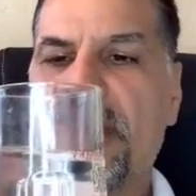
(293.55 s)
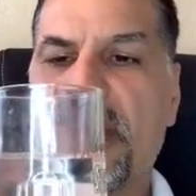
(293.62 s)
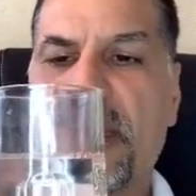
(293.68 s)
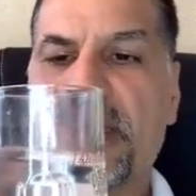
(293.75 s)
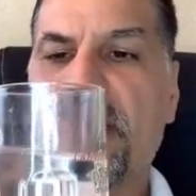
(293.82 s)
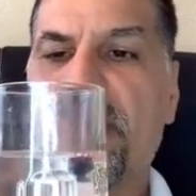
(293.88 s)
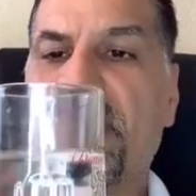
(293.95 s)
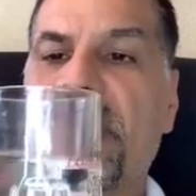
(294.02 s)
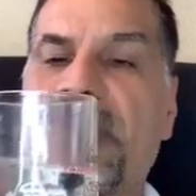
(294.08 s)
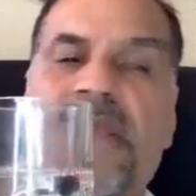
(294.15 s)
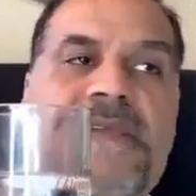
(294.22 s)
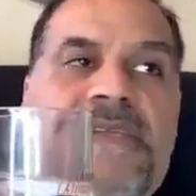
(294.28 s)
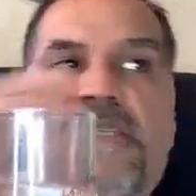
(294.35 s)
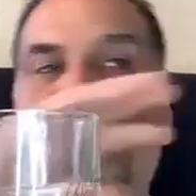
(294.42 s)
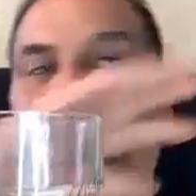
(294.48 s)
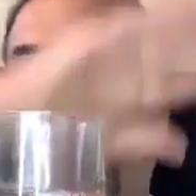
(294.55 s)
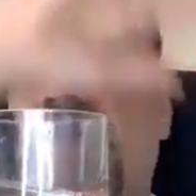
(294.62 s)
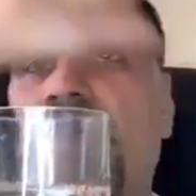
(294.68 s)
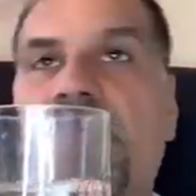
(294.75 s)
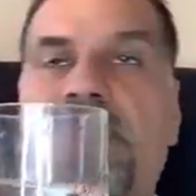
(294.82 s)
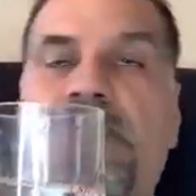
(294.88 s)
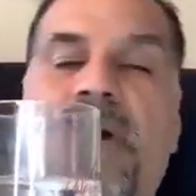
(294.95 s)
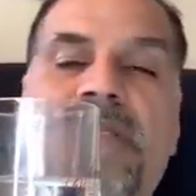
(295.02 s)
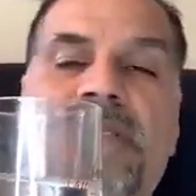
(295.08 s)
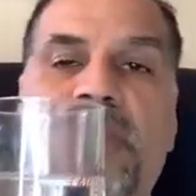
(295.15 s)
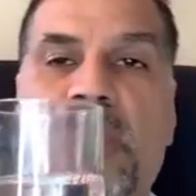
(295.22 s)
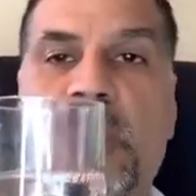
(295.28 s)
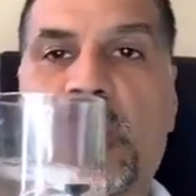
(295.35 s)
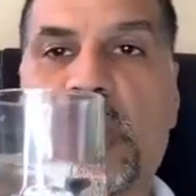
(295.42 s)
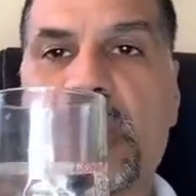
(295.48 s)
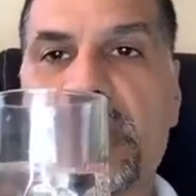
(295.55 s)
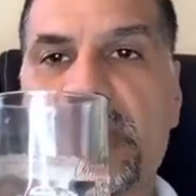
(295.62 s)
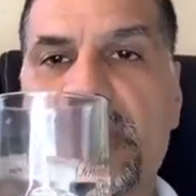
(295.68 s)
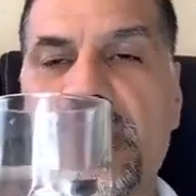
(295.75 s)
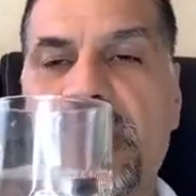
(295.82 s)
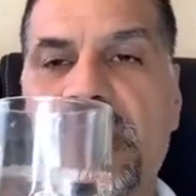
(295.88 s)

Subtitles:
negative thinking is part of the world.